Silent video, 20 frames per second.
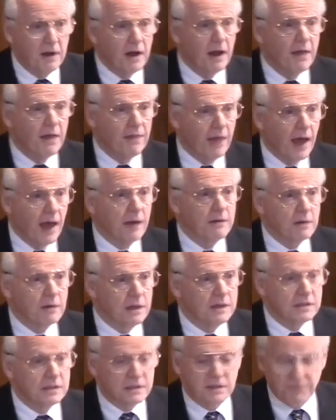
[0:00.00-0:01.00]
that
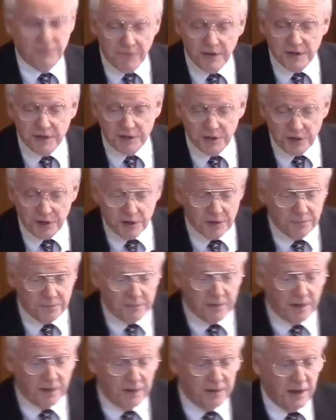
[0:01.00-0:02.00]
is the victor.
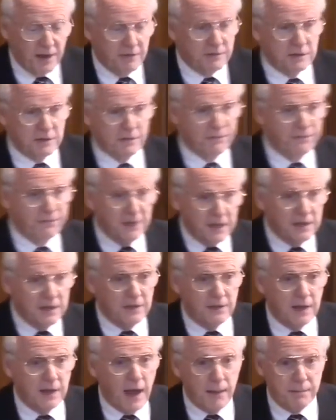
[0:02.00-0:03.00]
They've defeated
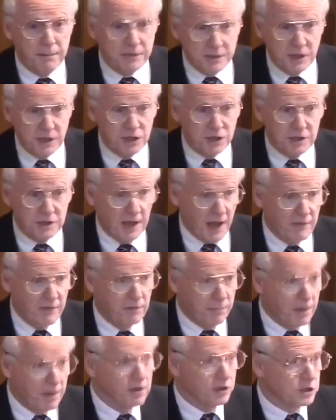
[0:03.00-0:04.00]
the opposition, they have a
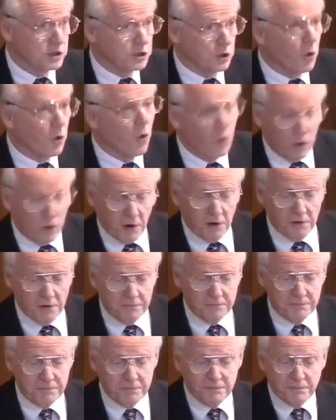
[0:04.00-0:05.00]
better score.
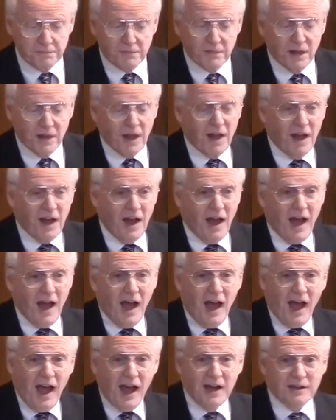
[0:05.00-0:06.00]

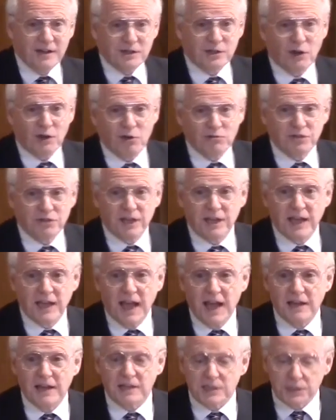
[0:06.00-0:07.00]
And so, to
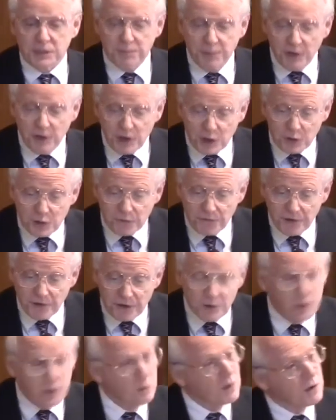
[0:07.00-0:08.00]
gain a spiritual
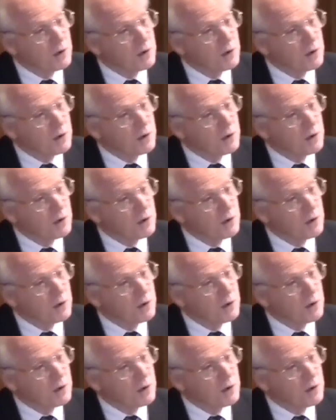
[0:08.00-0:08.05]
victory, what do we